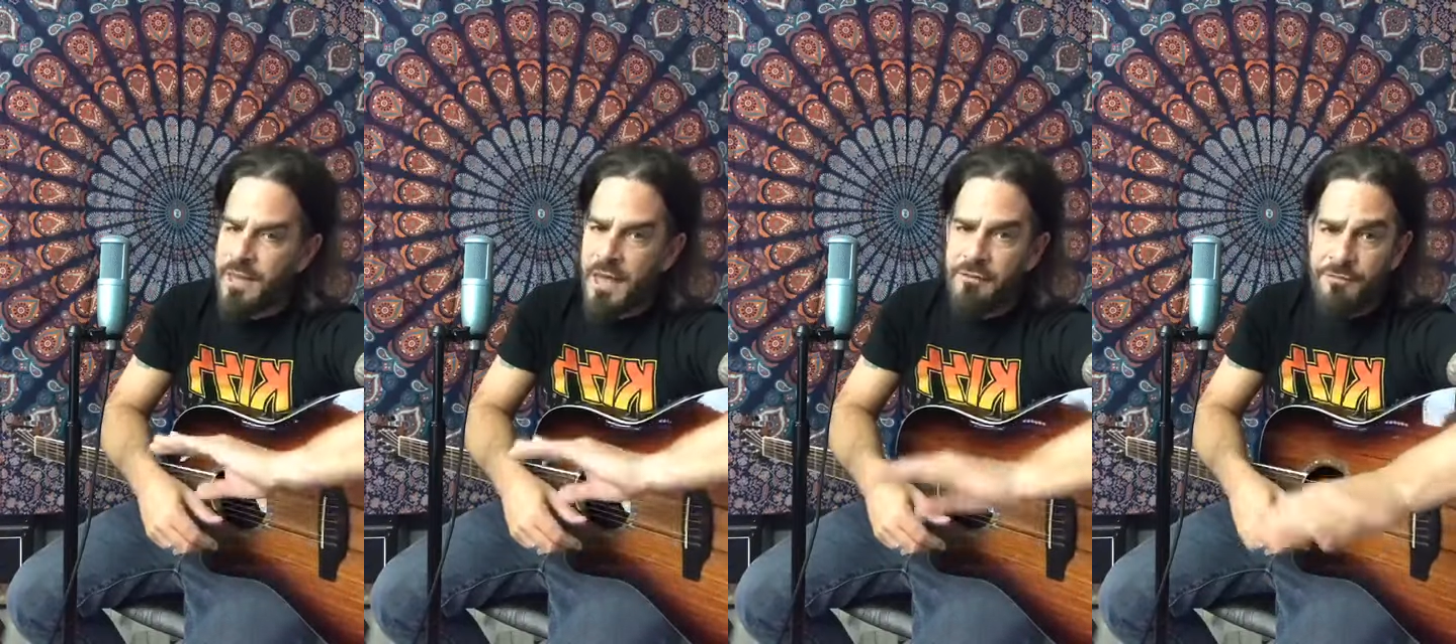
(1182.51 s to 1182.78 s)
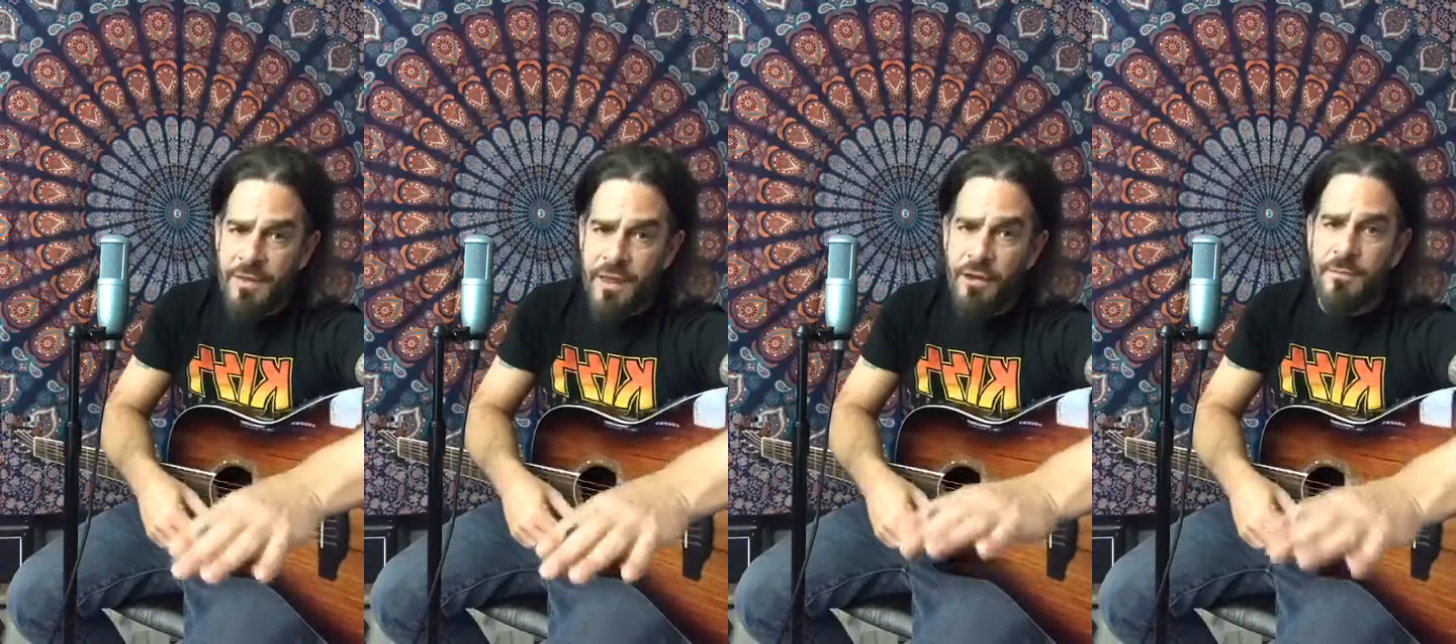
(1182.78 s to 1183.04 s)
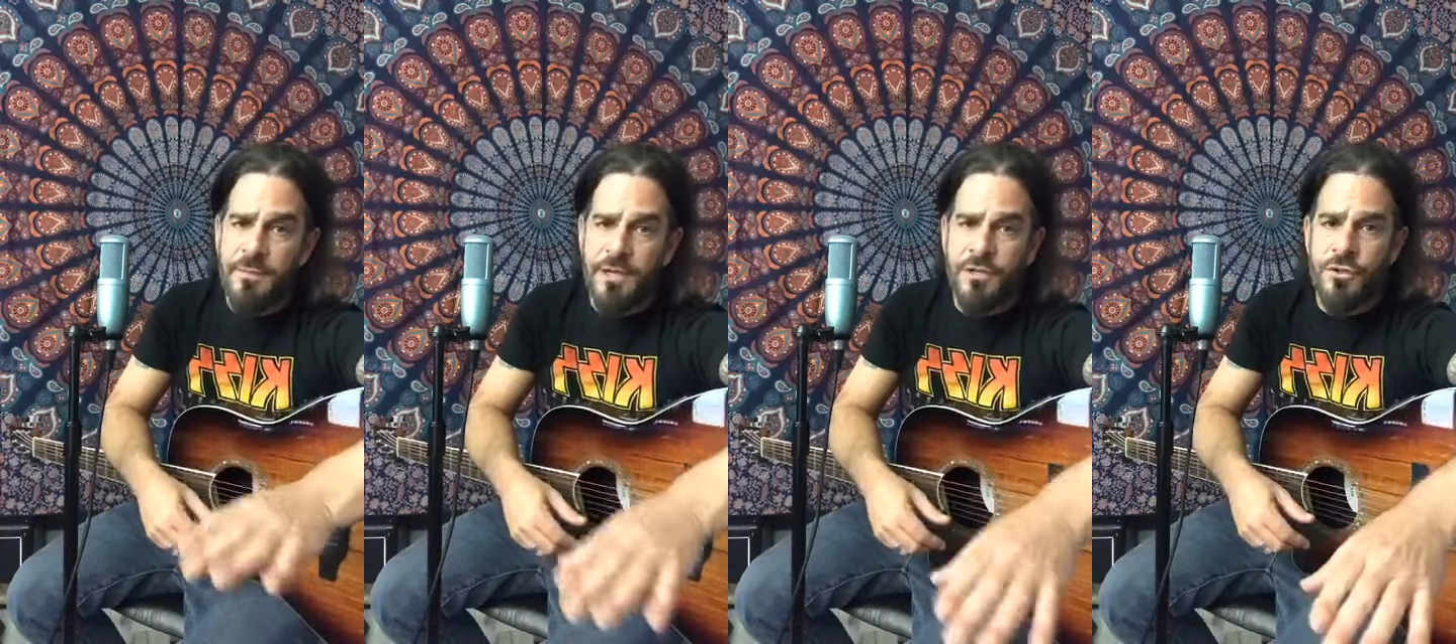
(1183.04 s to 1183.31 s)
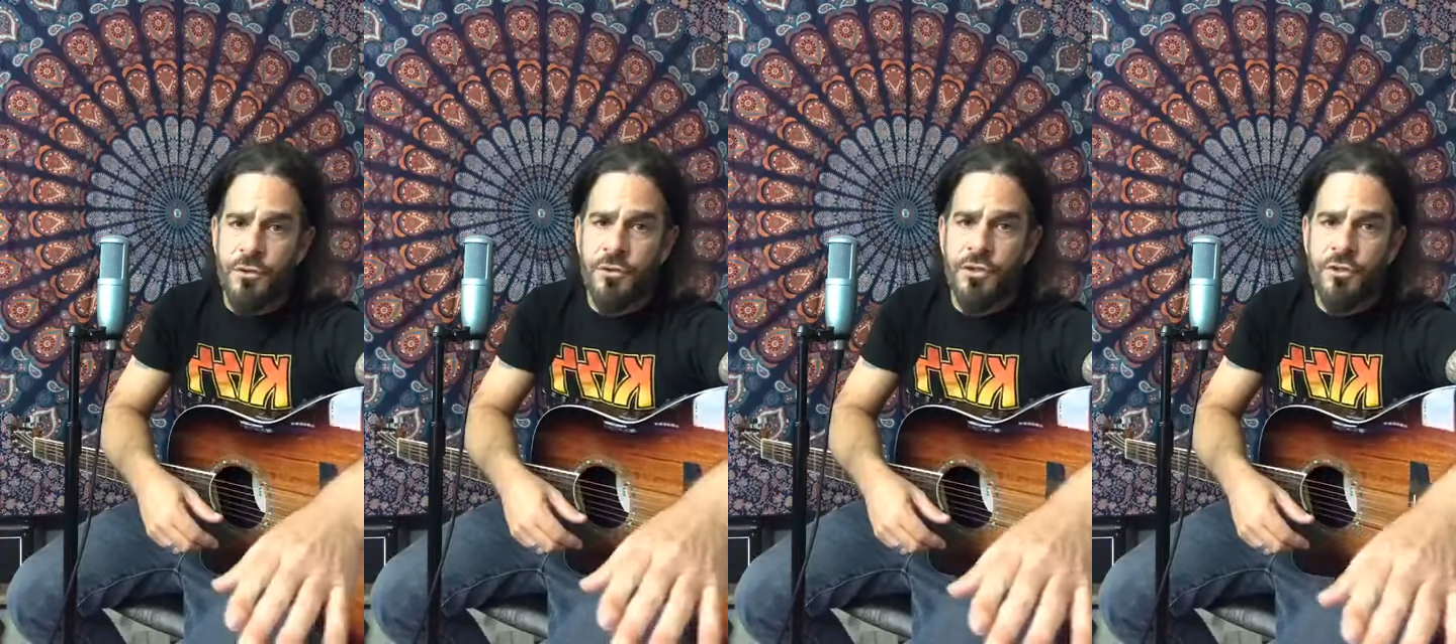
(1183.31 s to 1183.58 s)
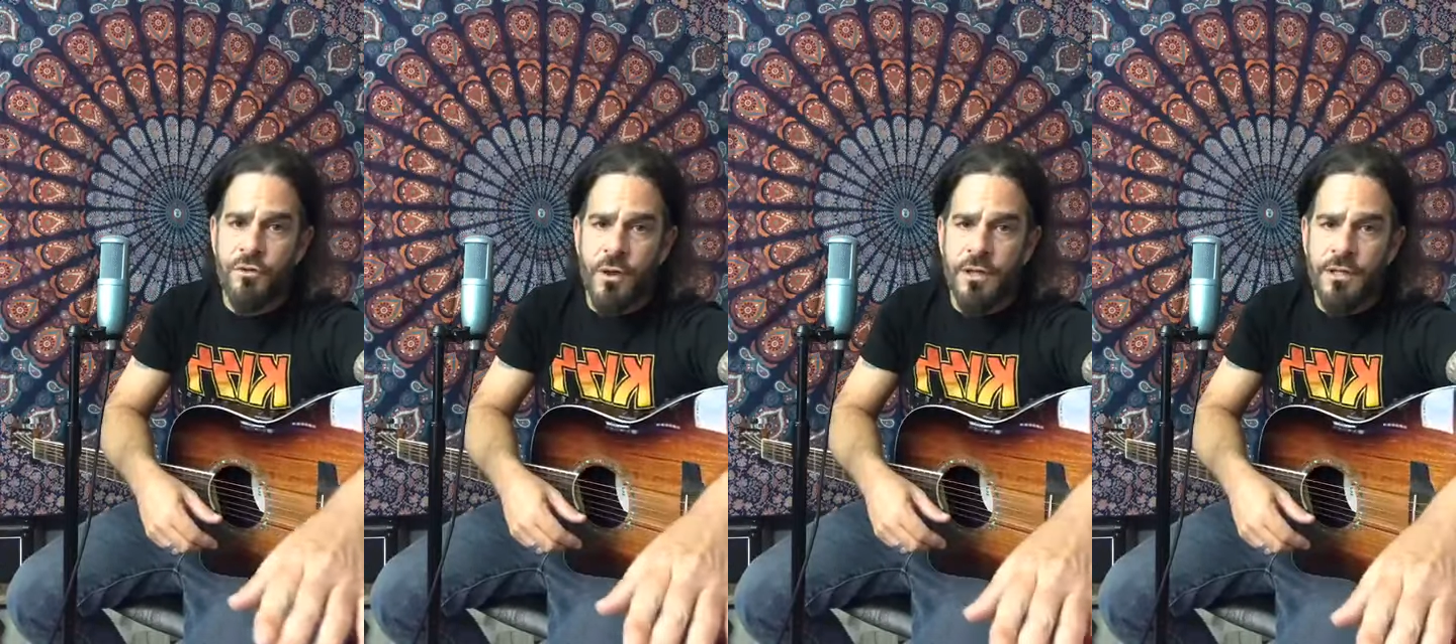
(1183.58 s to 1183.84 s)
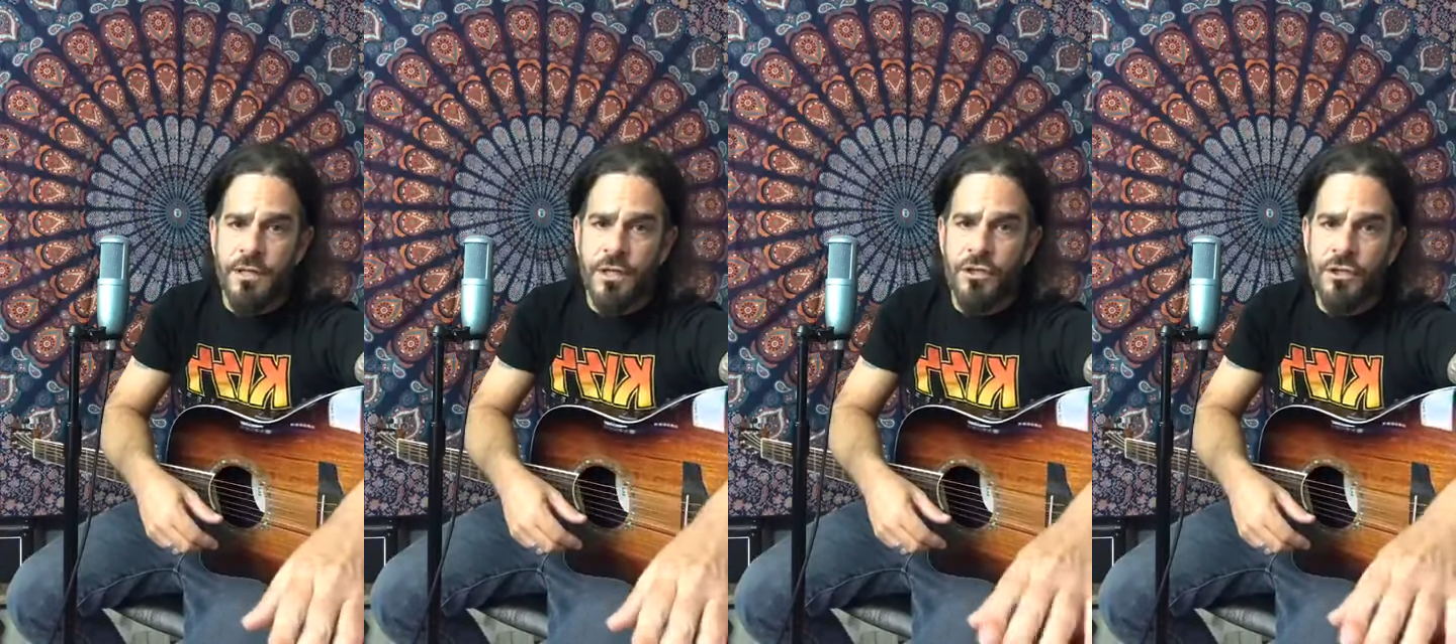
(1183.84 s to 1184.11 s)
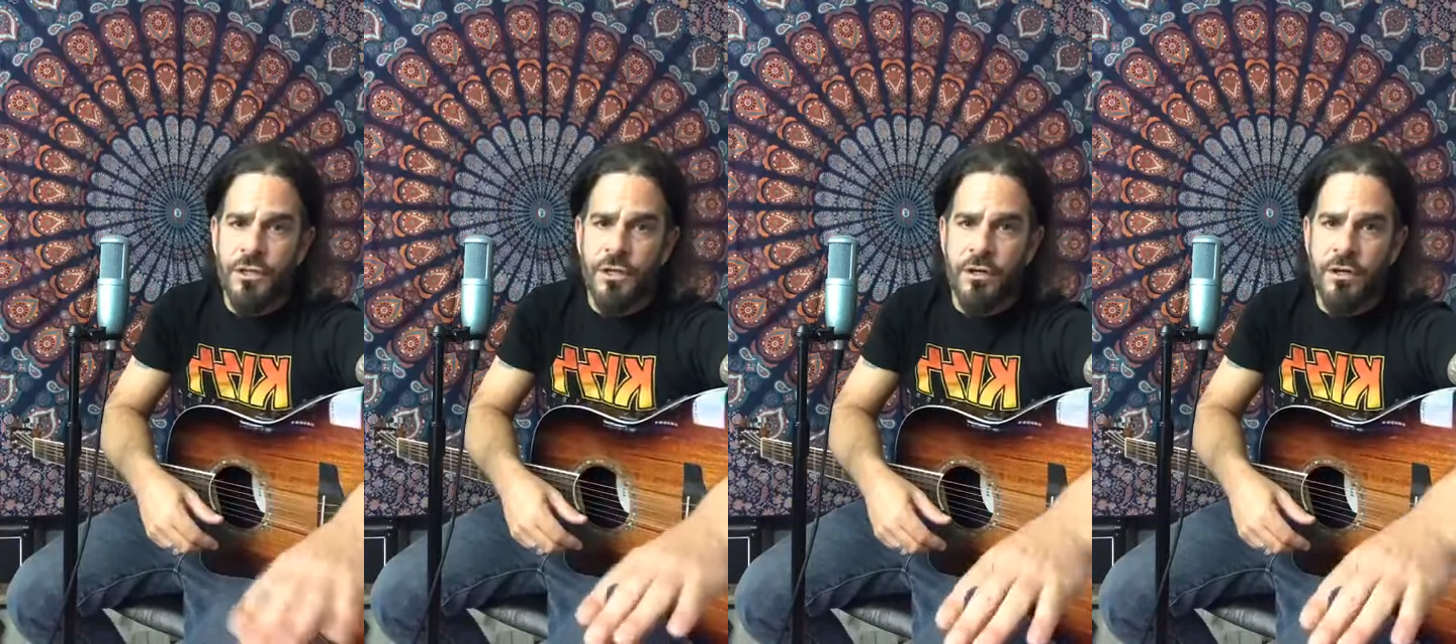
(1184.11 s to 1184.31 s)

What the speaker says: that failed due to drug addiction